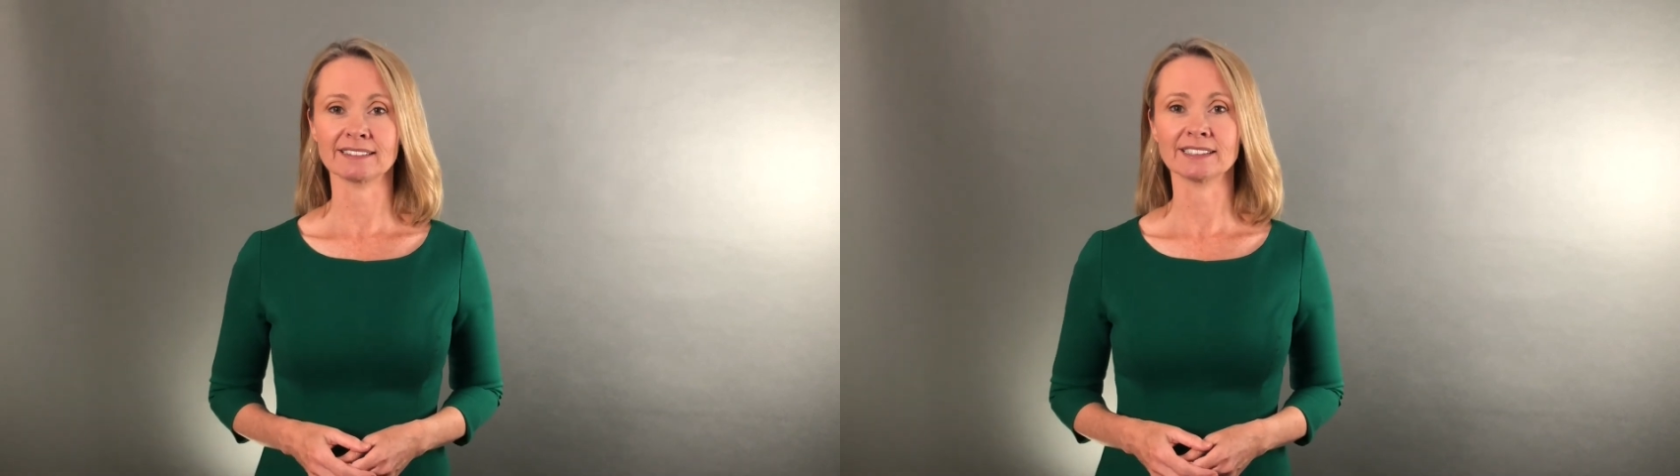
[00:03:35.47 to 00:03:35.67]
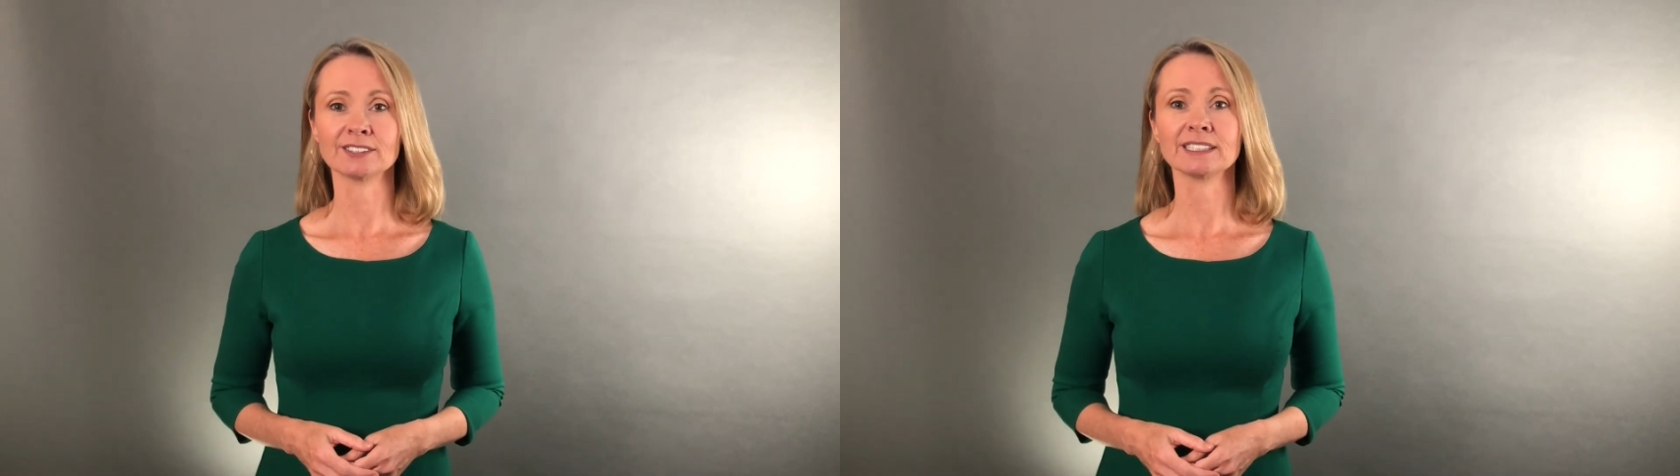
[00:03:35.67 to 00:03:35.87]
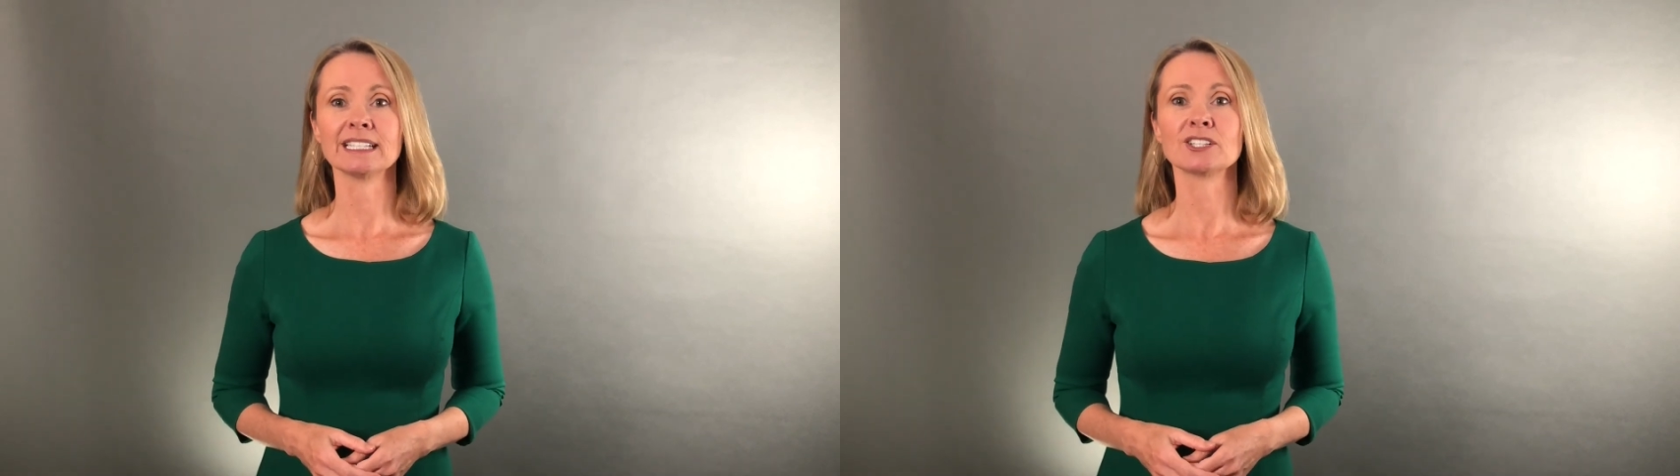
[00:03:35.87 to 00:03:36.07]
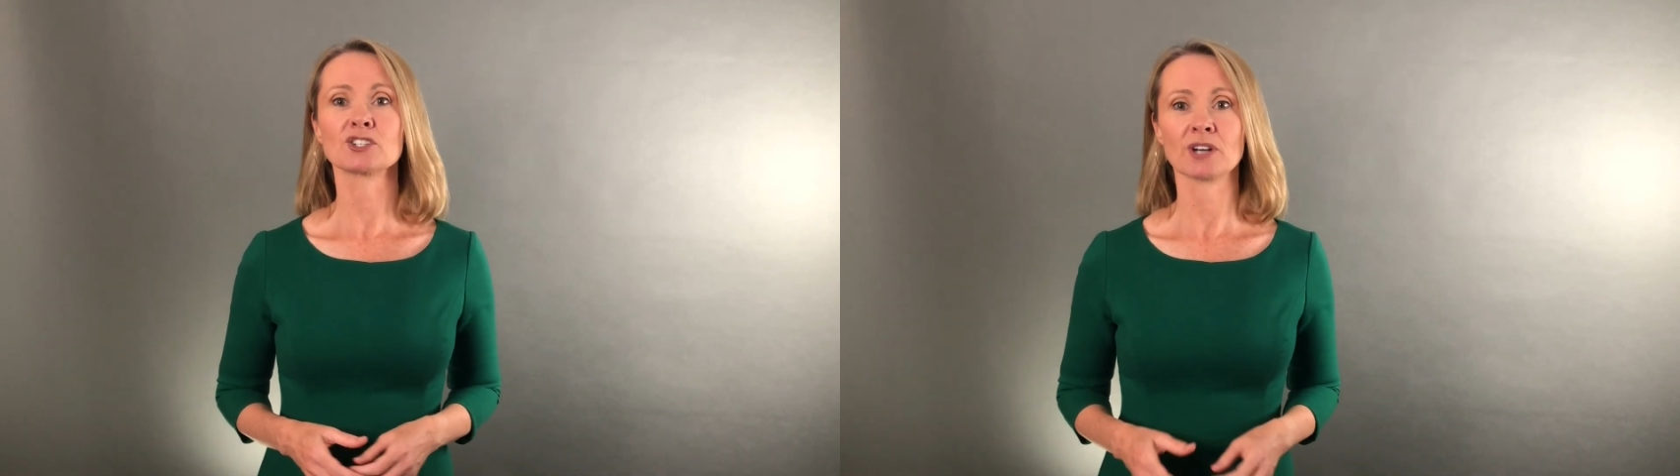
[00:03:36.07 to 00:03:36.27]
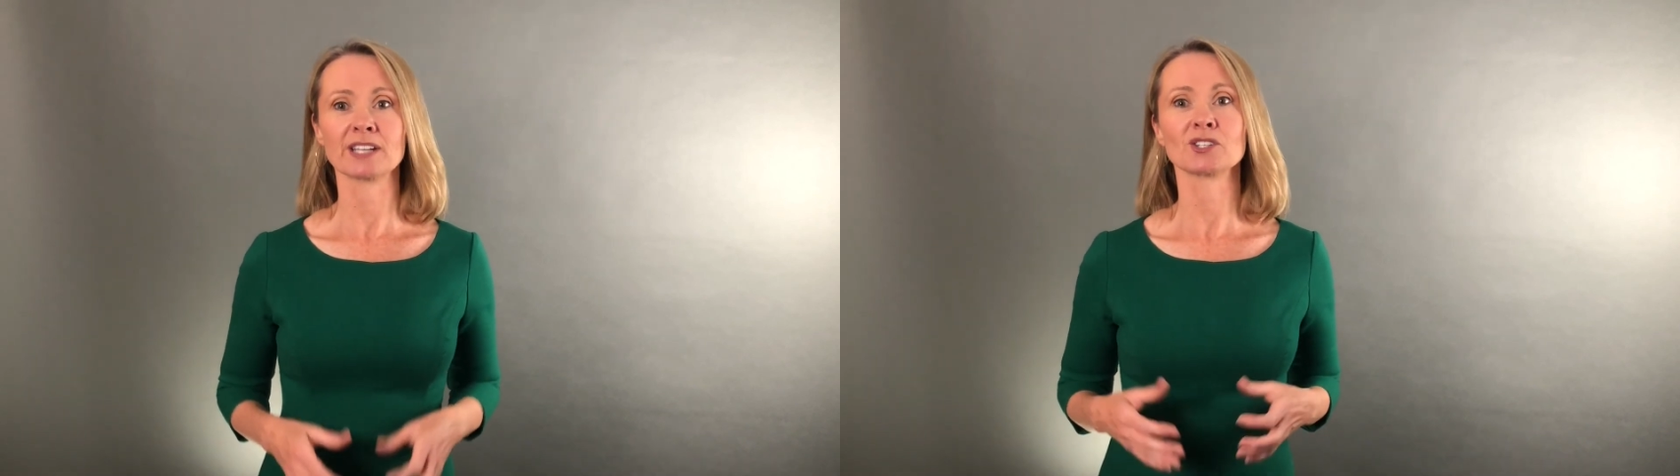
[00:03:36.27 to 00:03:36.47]
Literally
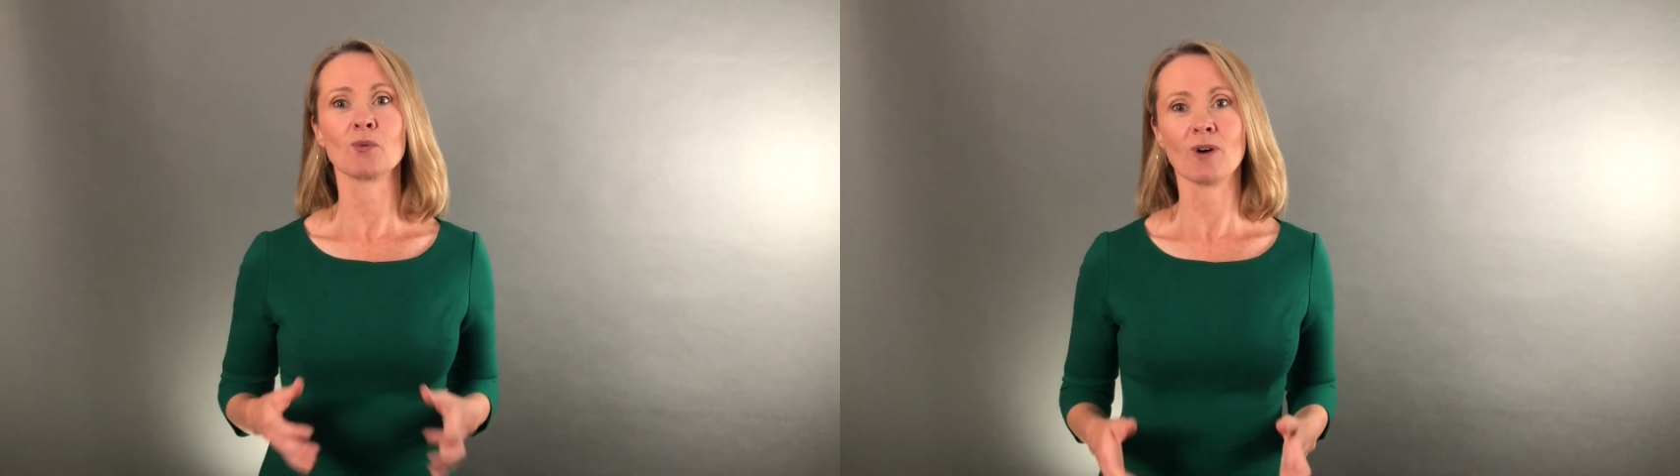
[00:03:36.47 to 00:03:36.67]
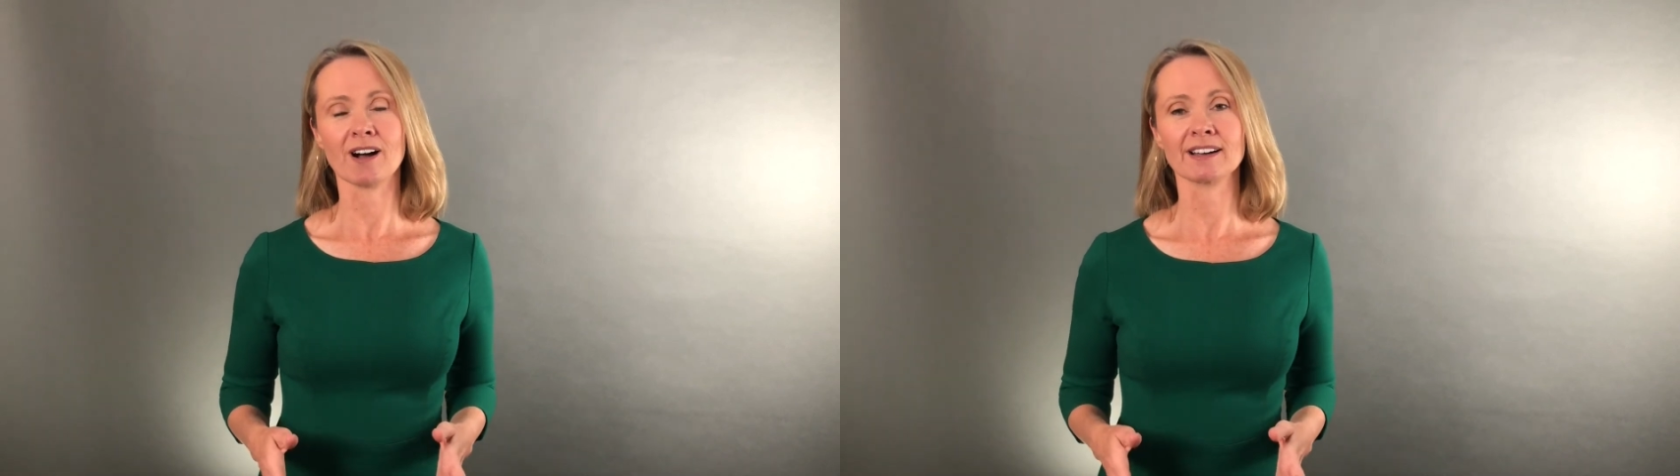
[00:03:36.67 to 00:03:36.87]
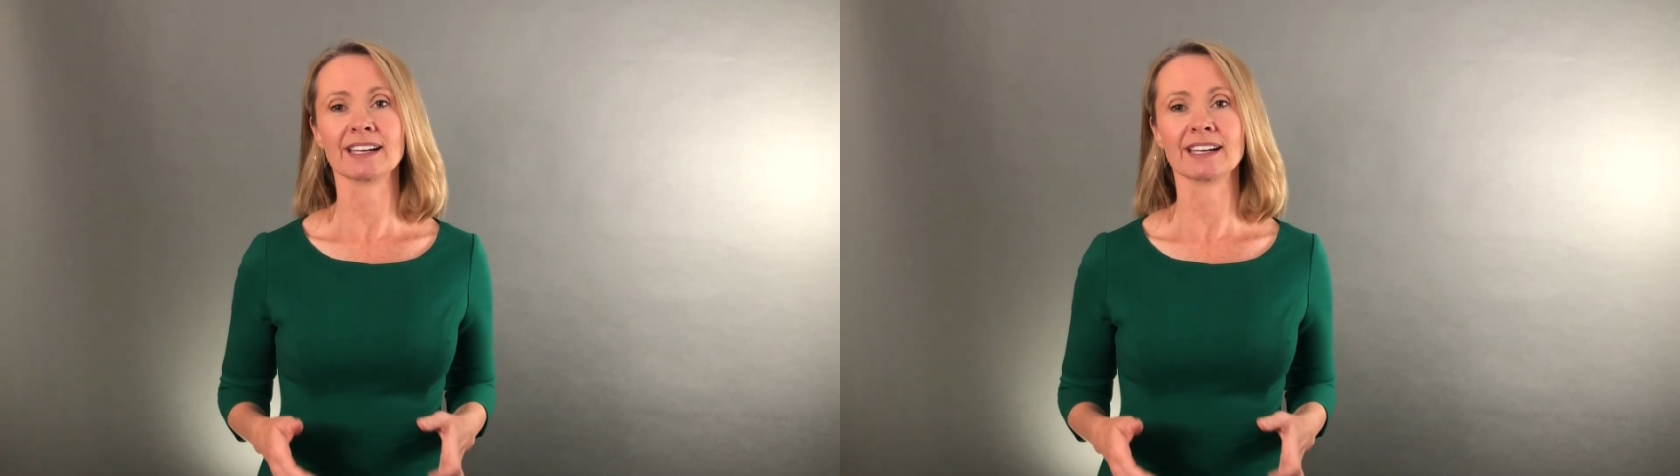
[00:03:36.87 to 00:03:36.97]
try to walk